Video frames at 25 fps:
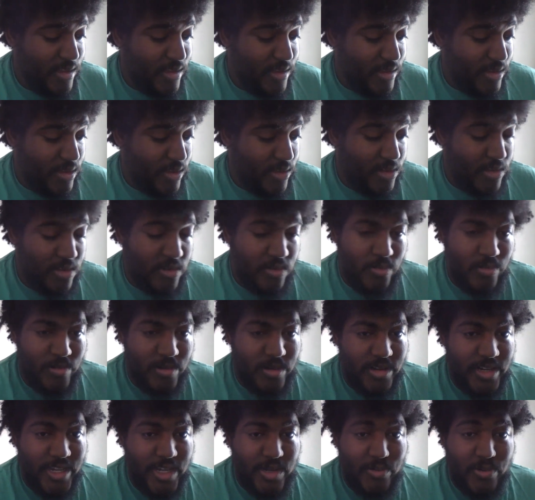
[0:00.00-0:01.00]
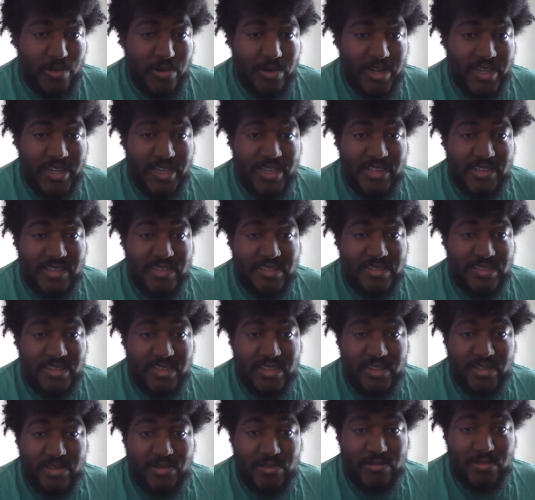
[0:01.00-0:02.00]
the Longhorn Network as you
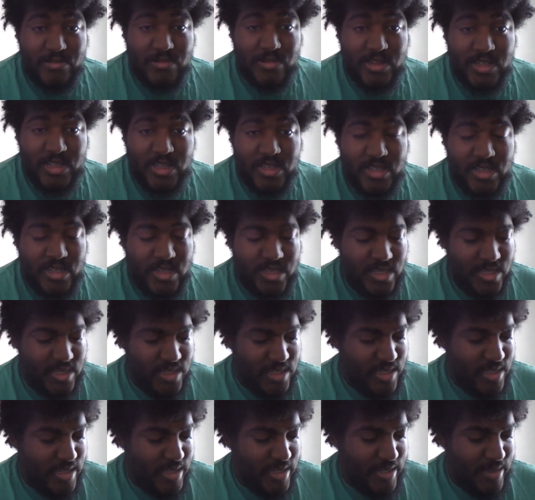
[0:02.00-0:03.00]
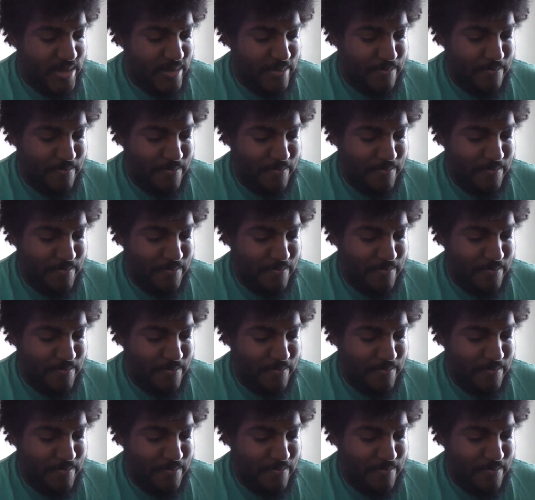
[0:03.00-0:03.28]
know. Um,